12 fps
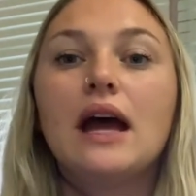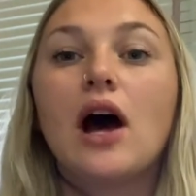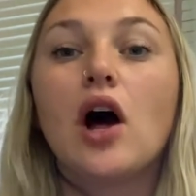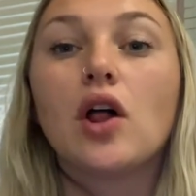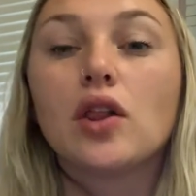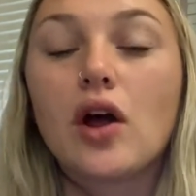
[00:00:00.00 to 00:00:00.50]

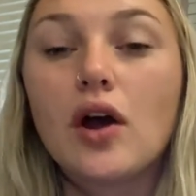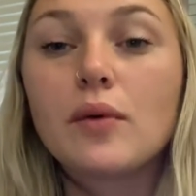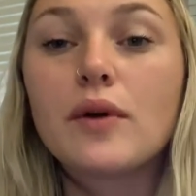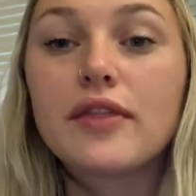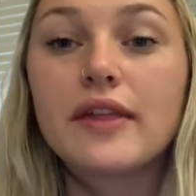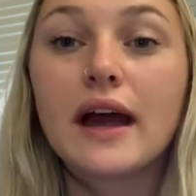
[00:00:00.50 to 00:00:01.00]
Along
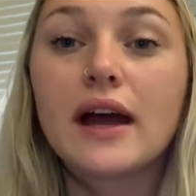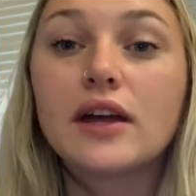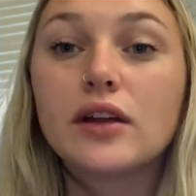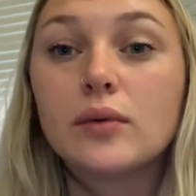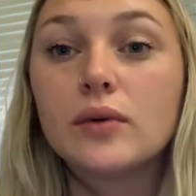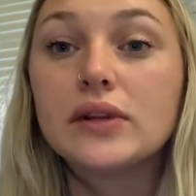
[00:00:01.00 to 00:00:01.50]
with that,
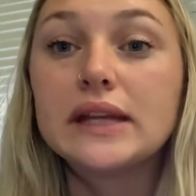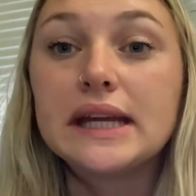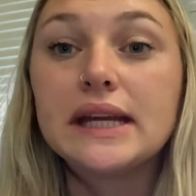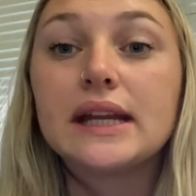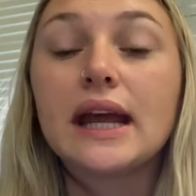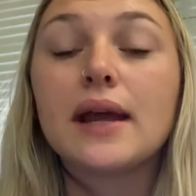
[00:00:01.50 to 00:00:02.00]
you will
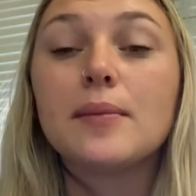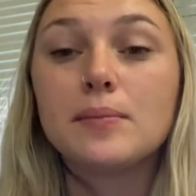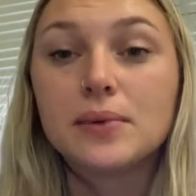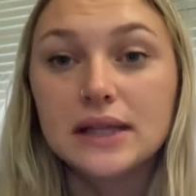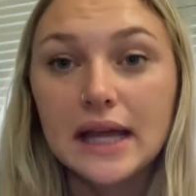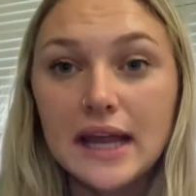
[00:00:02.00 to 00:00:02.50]
need a
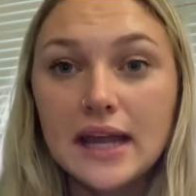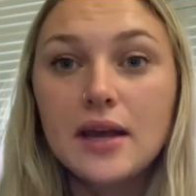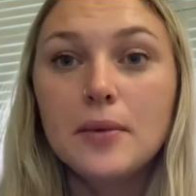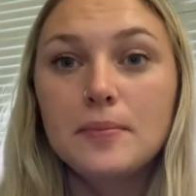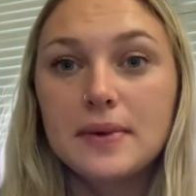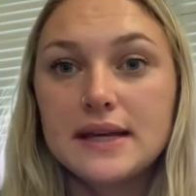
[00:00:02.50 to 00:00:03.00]

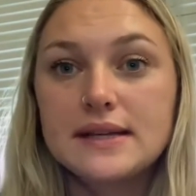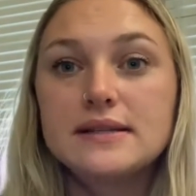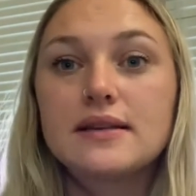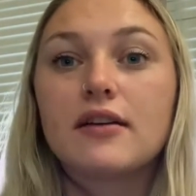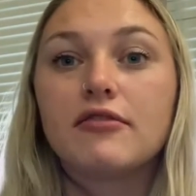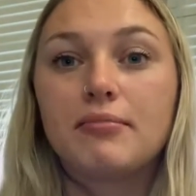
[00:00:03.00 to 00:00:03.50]
blank piece
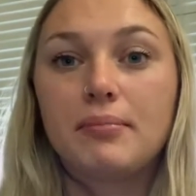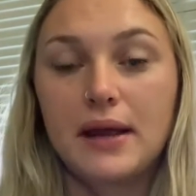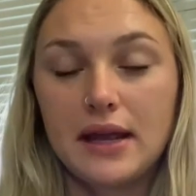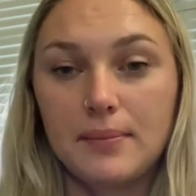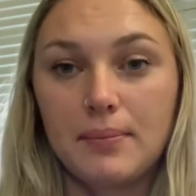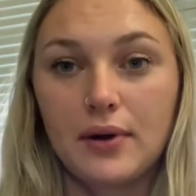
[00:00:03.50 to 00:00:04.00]
of
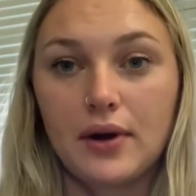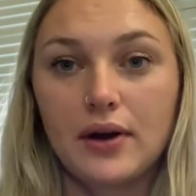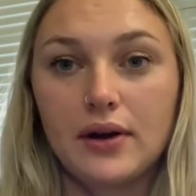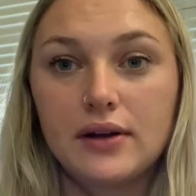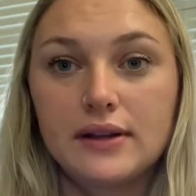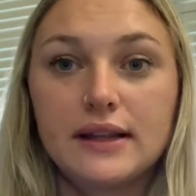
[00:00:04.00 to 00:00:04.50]

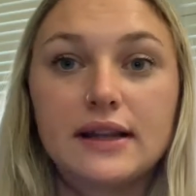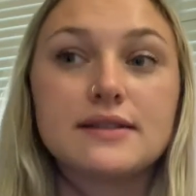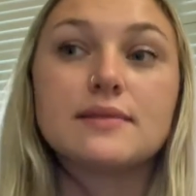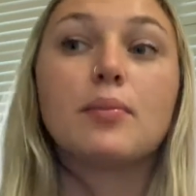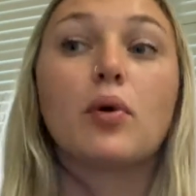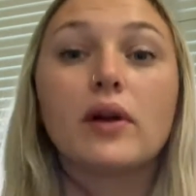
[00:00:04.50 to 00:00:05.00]
paper. That is
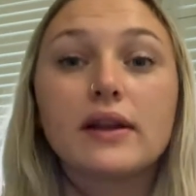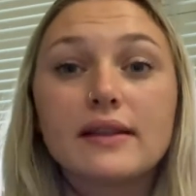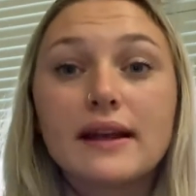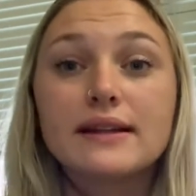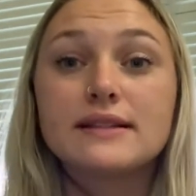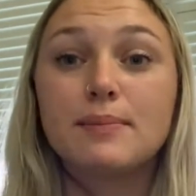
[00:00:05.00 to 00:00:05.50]
important
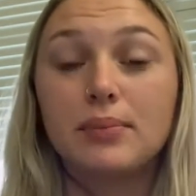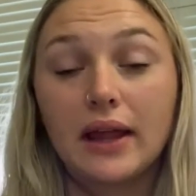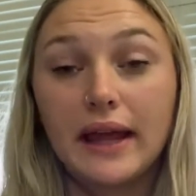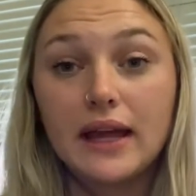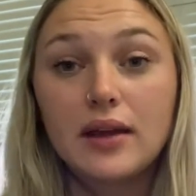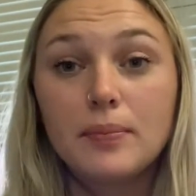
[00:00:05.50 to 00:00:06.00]
that it's
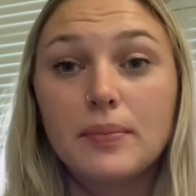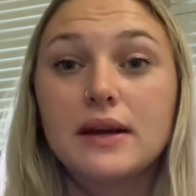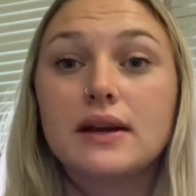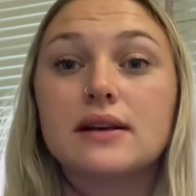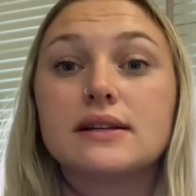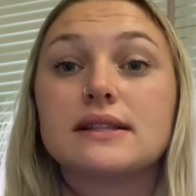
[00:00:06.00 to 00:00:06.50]
blank,
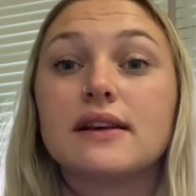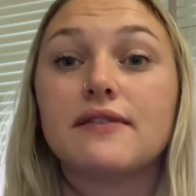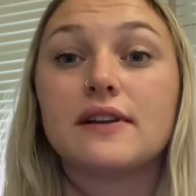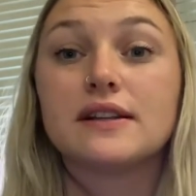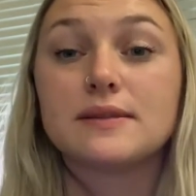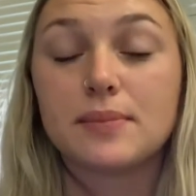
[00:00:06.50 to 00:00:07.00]
because if
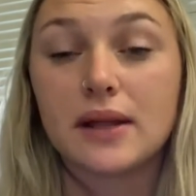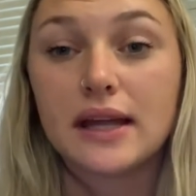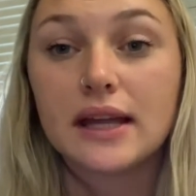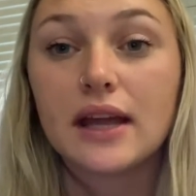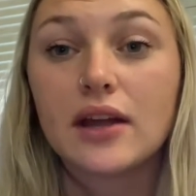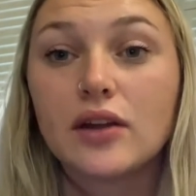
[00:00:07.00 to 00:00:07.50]
it is
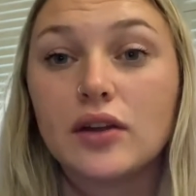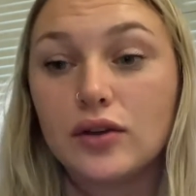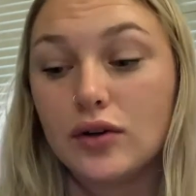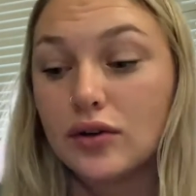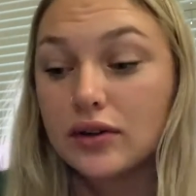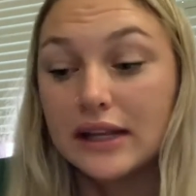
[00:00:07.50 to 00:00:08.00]
blank,
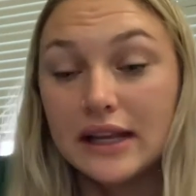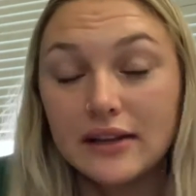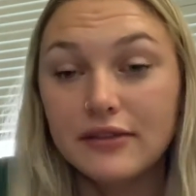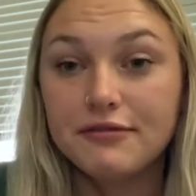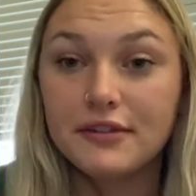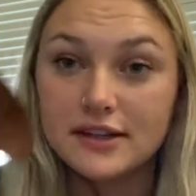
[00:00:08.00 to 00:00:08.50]
your
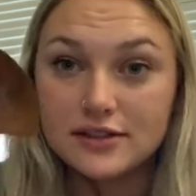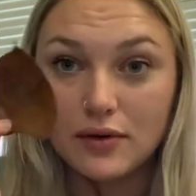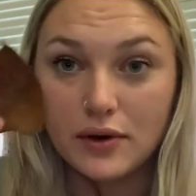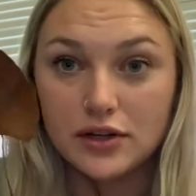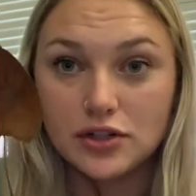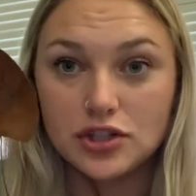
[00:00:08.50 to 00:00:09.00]
leaf is
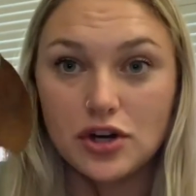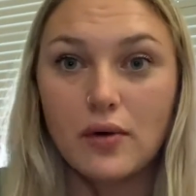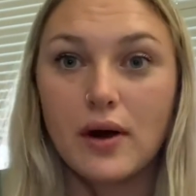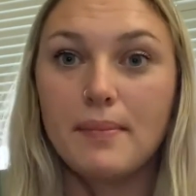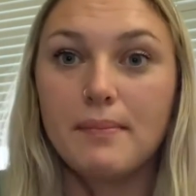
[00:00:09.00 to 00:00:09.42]
going to show up